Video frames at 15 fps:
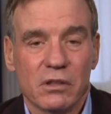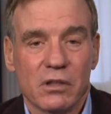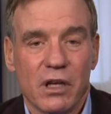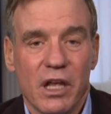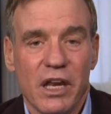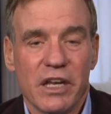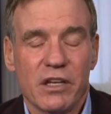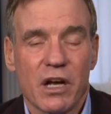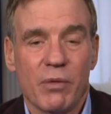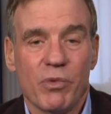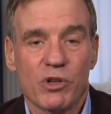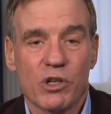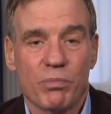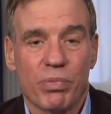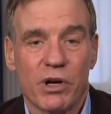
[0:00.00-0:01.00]
Anytime
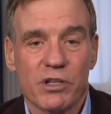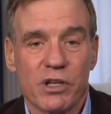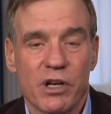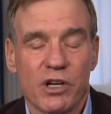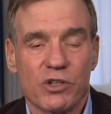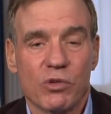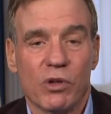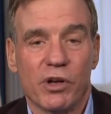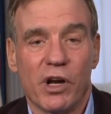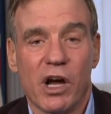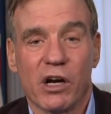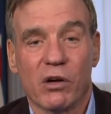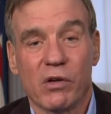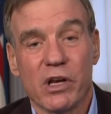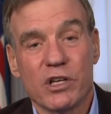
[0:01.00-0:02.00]
there's a presidential
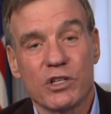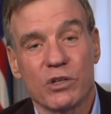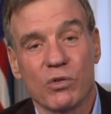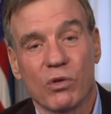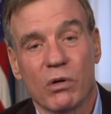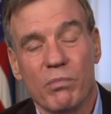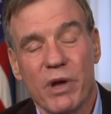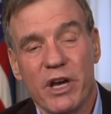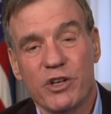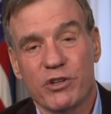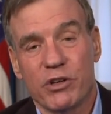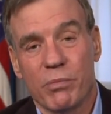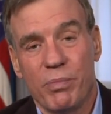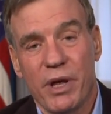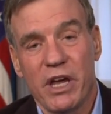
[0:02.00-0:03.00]
inauguration or a major
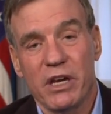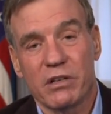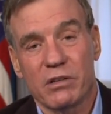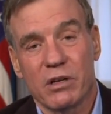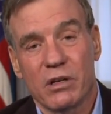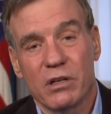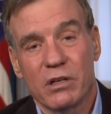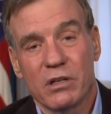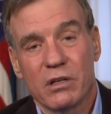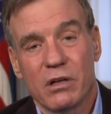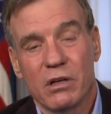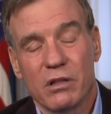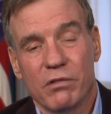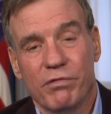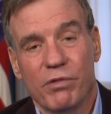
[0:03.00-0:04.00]
debate
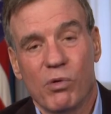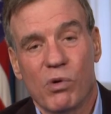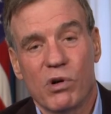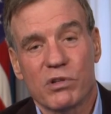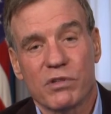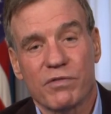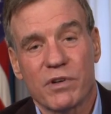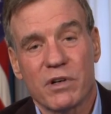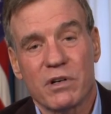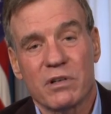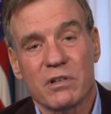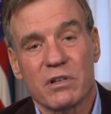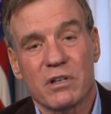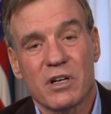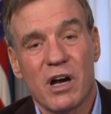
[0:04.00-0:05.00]
on the floors of
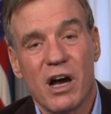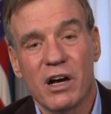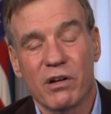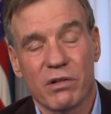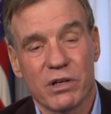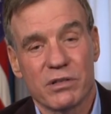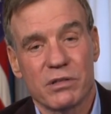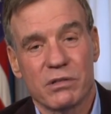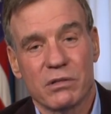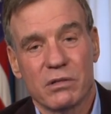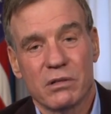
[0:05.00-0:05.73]
Congress,